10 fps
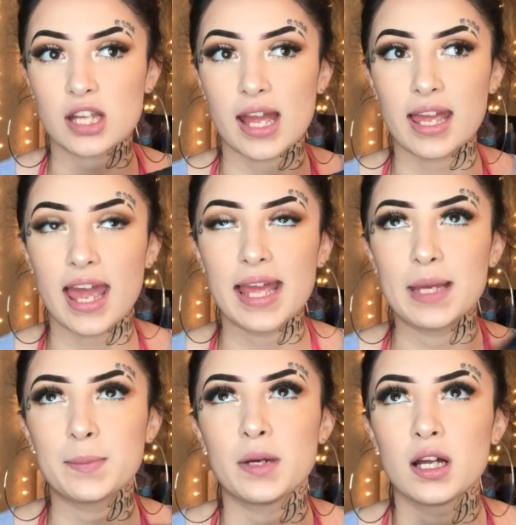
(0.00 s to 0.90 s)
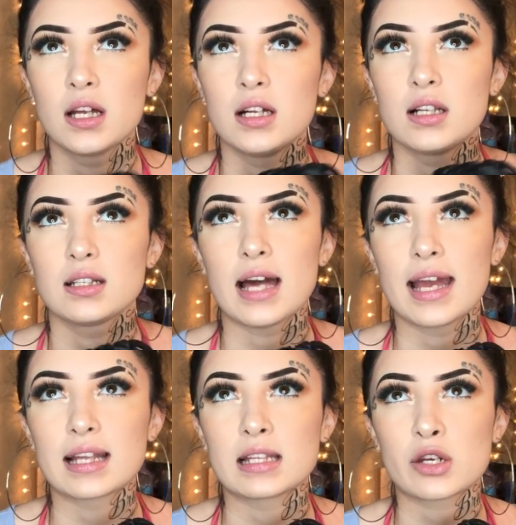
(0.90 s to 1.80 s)
It came
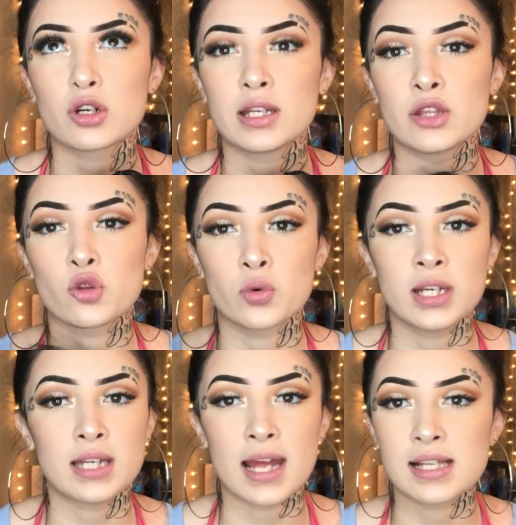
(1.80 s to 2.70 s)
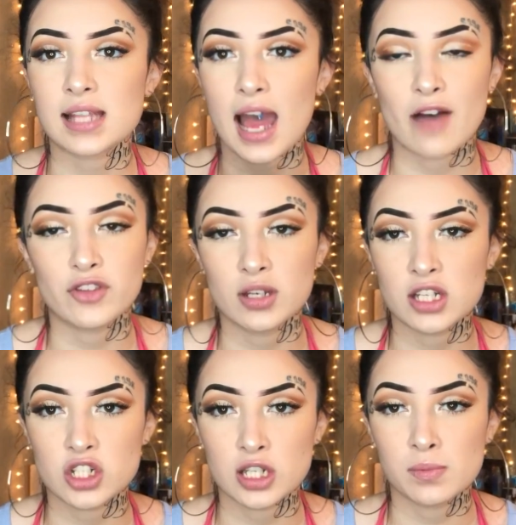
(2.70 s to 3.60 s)
like literally 3 days after
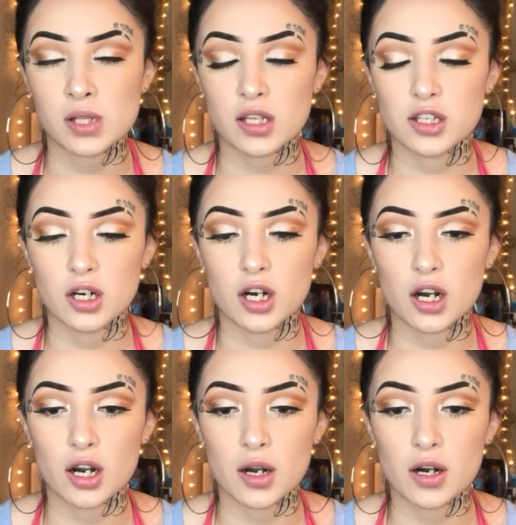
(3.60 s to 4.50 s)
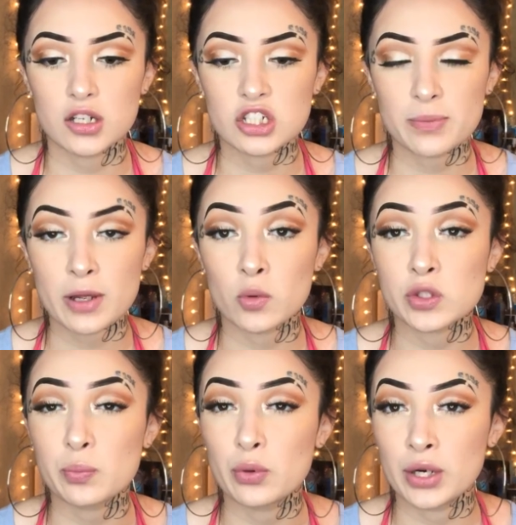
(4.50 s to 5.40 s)
they shipped. Their shipping
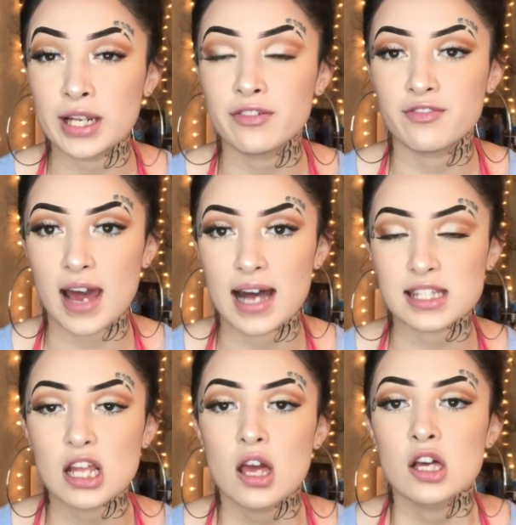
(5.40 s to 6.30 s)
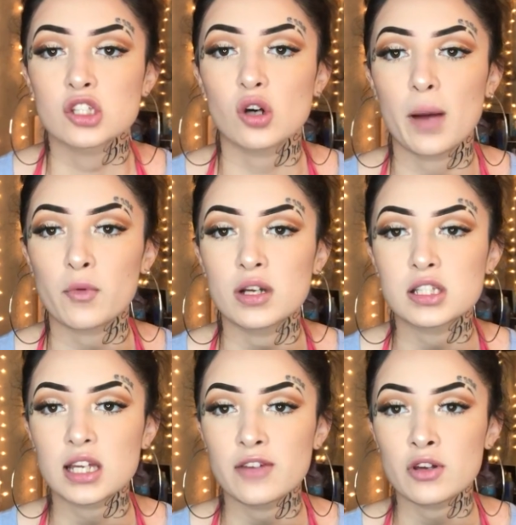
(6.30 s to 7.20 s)
was pretty fast. So I'm
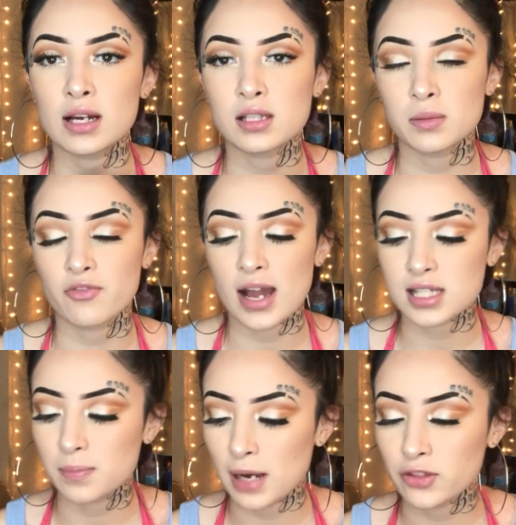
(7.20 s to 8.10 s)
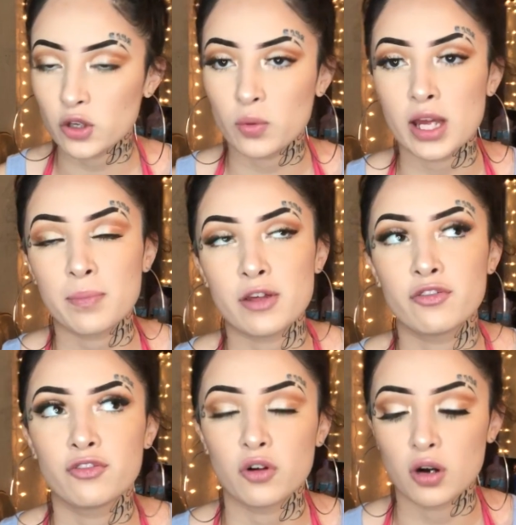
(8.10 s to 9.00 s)
going to give you guys some facts about the wig
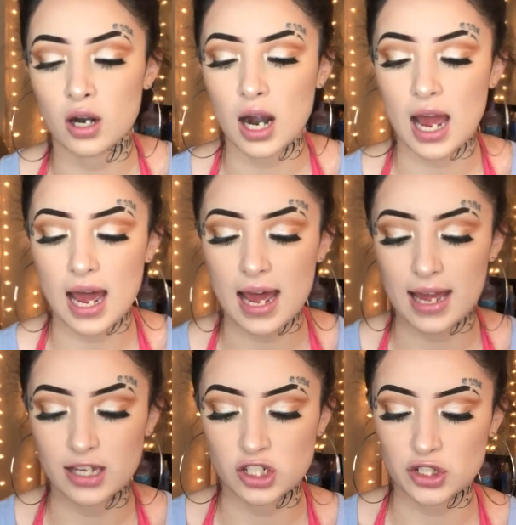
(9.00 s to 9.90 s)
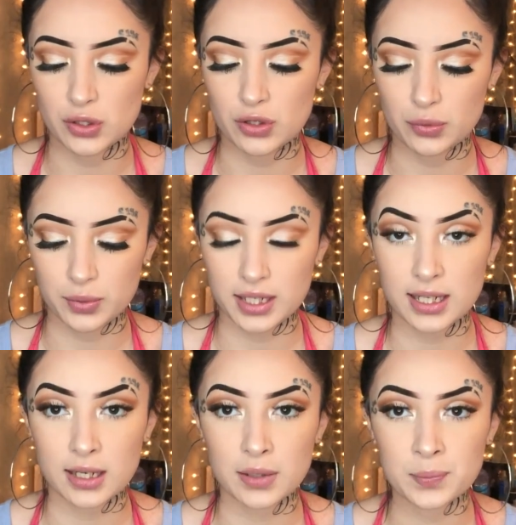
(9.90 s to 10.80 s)
before I show you the
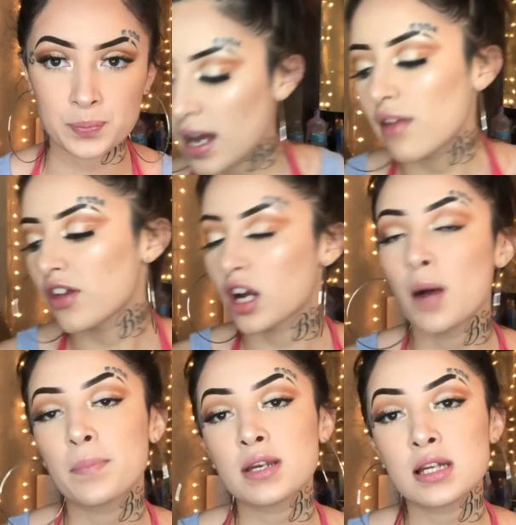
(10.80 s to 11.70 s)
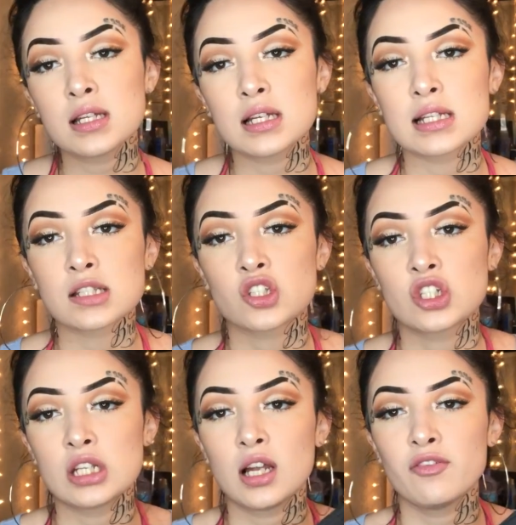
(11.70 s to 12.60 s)
wig. Yeah, the company is
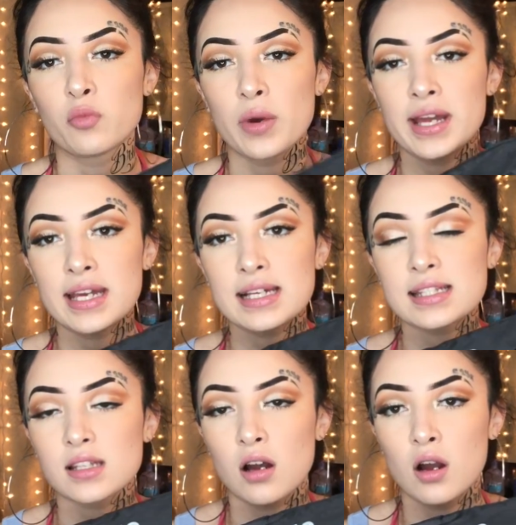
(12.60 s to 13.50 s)
shelovewig.